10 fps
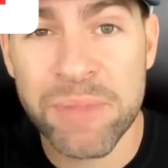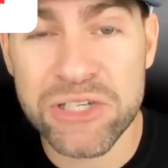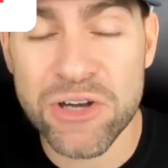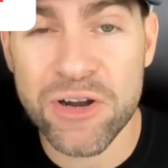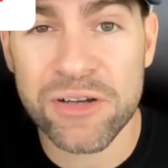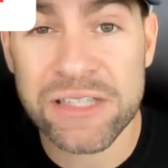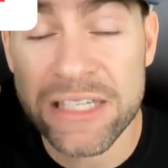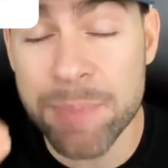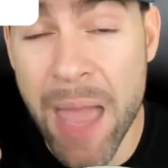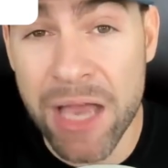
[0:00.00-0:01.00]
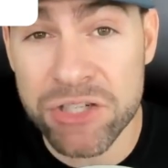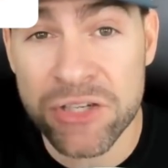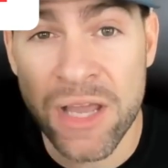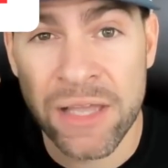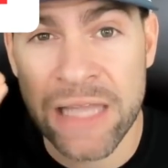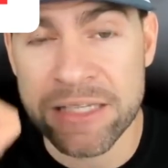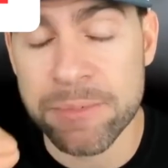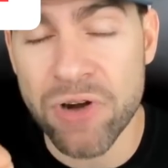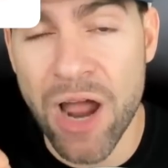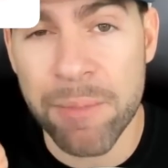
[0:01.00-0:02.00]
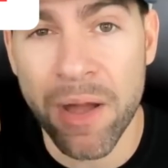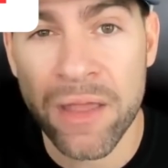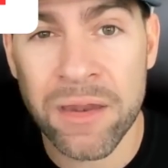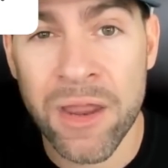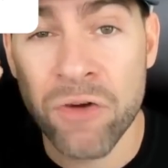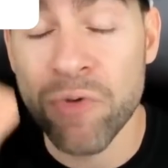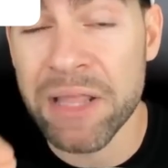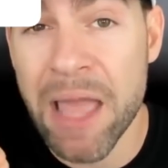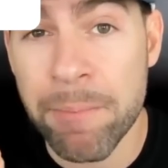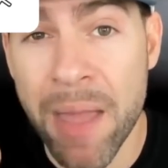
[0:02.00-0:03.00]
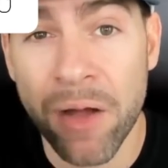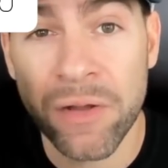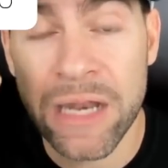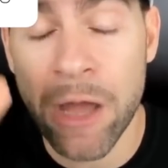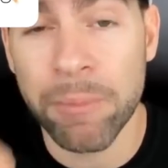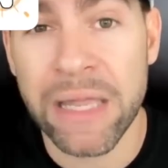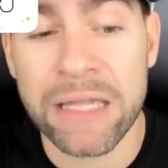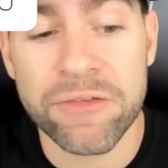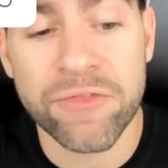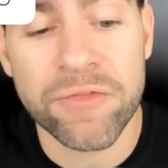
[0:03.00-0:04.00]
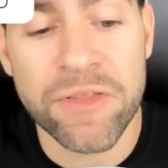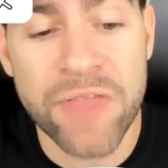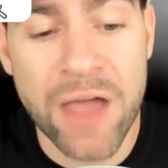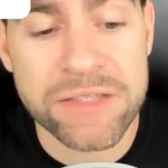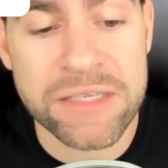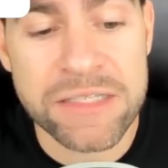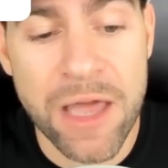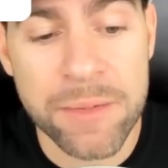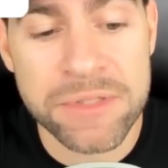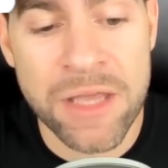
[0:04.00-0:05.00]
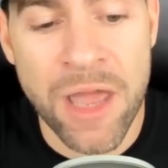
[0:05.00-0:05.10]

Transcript: be sure to smash that subscribe button, ring that bell, and help me get to 50,000 subs.